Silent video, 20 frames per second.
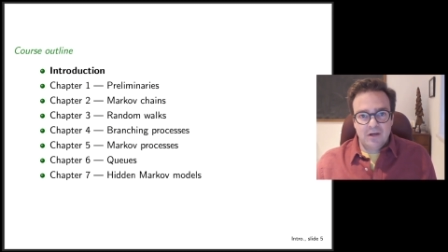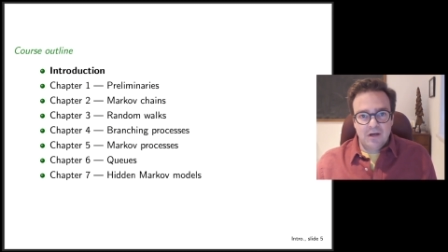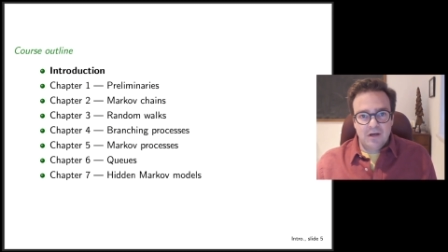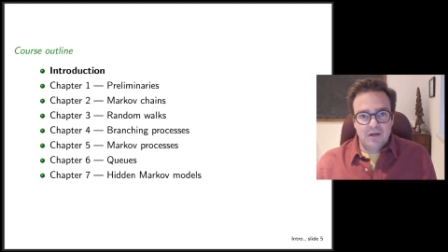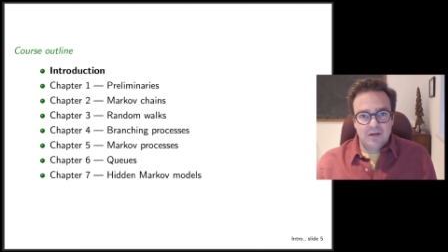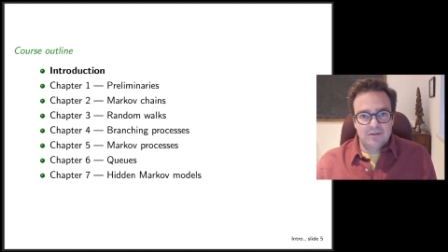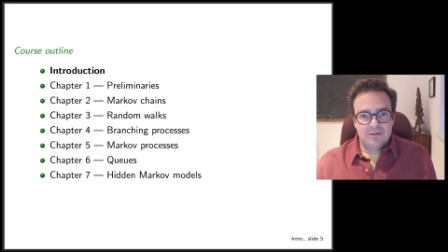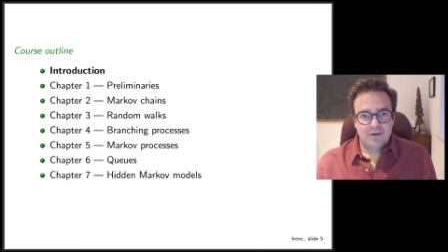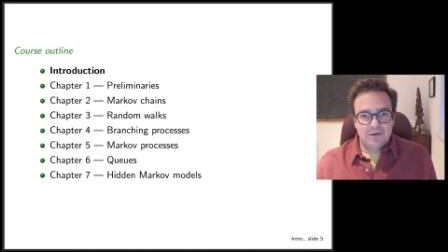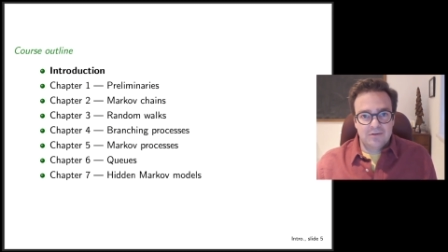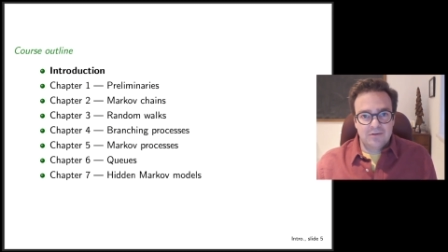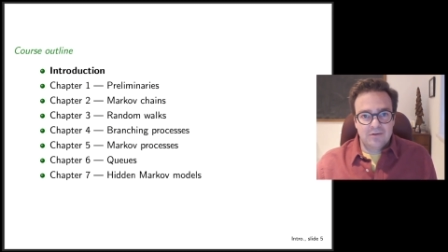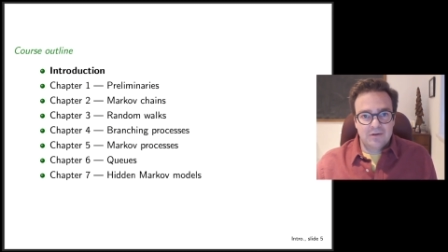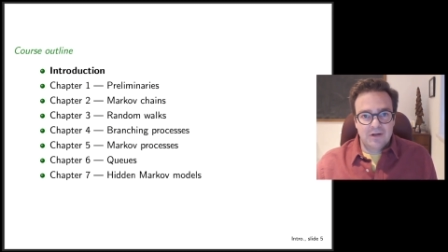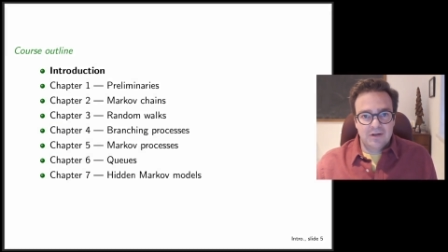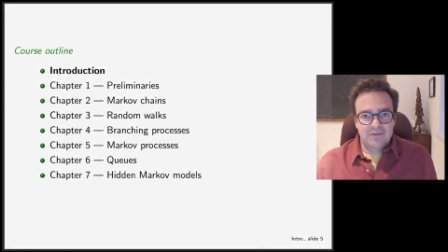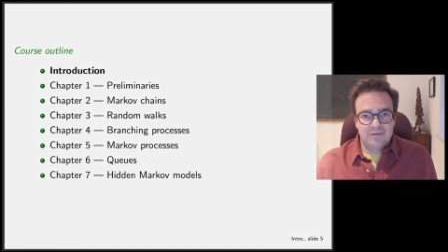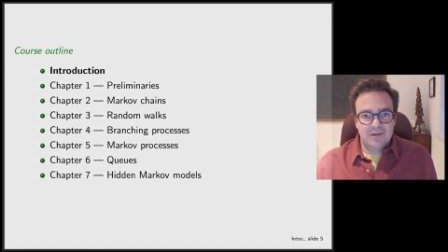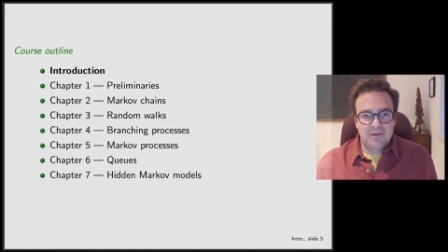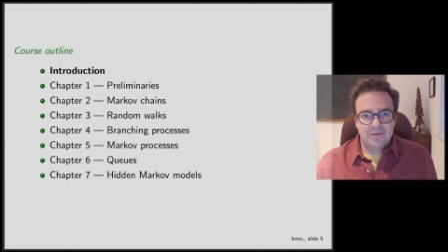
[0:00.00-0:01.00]
Uh, talk to you
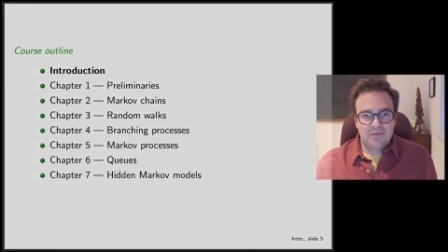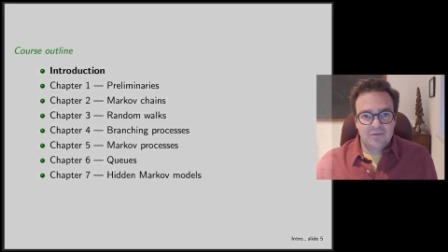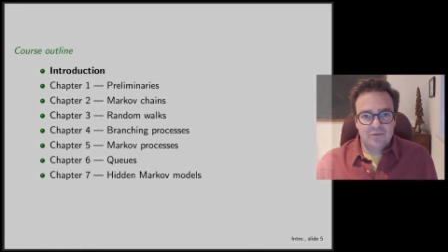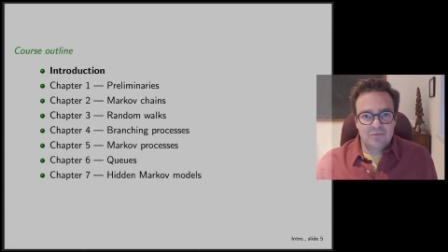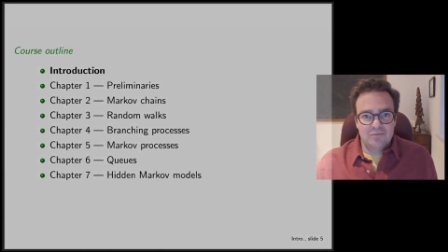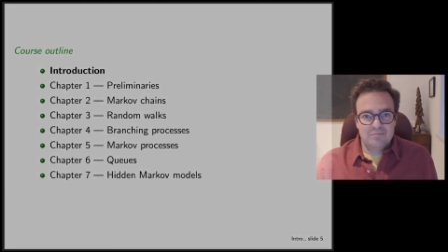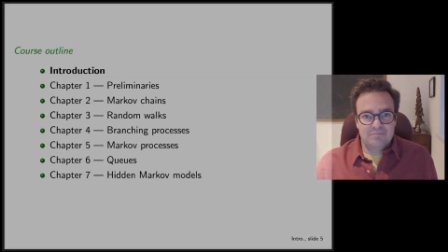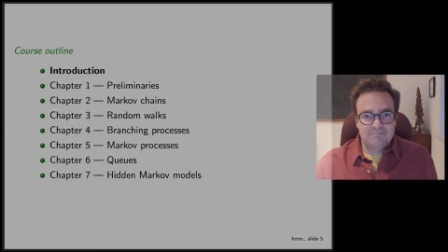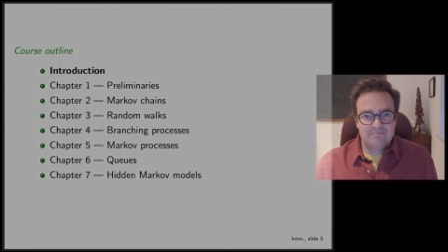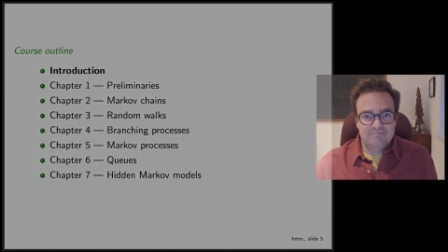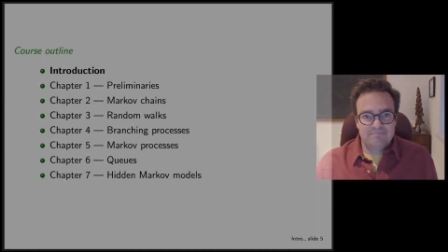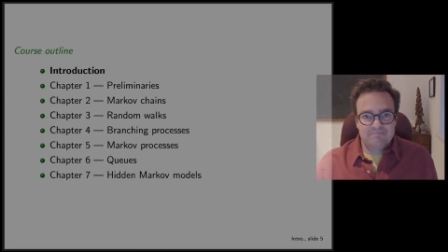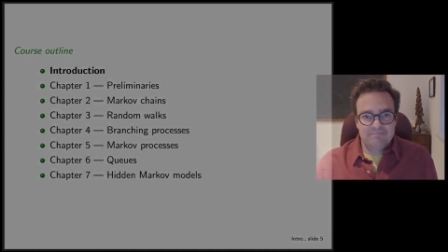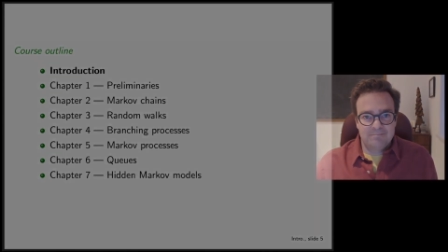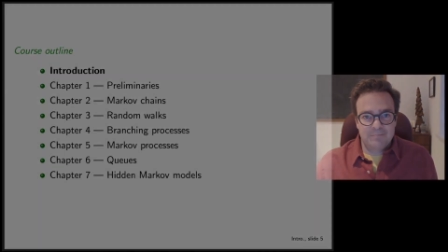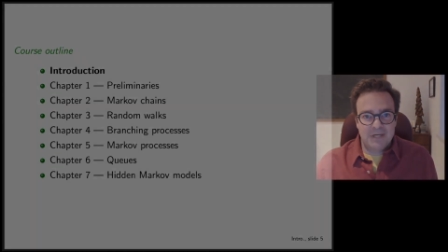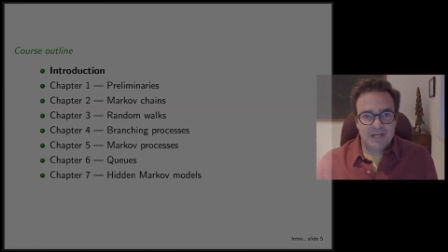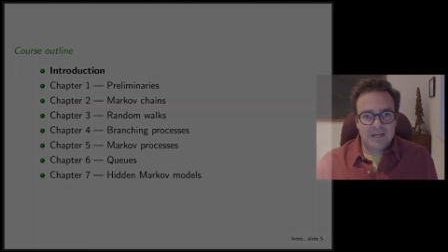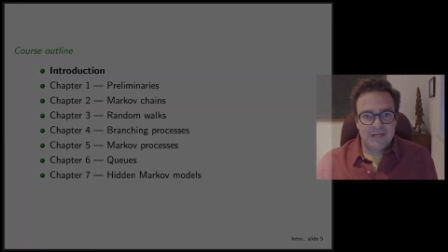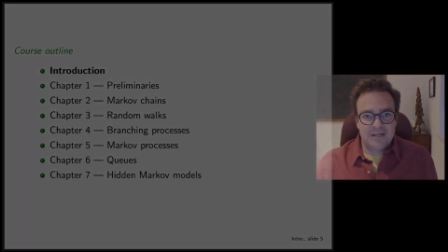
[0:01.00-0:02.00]
guys again soon.
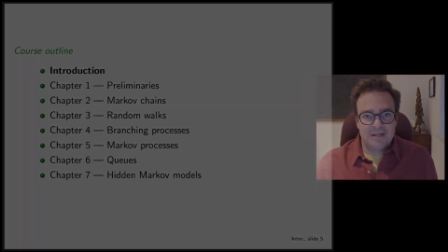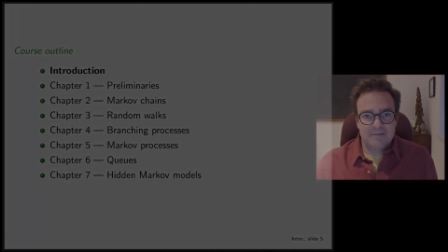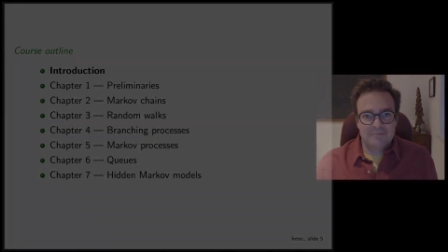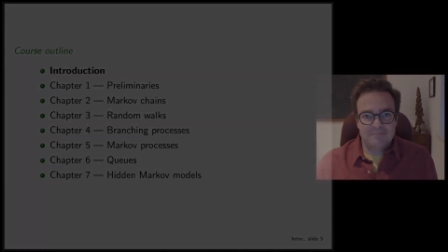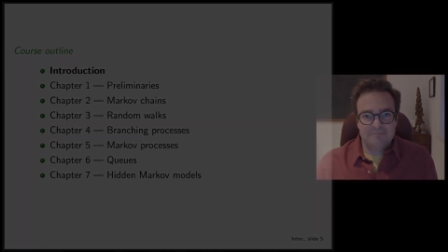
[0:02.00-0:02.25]
Bye.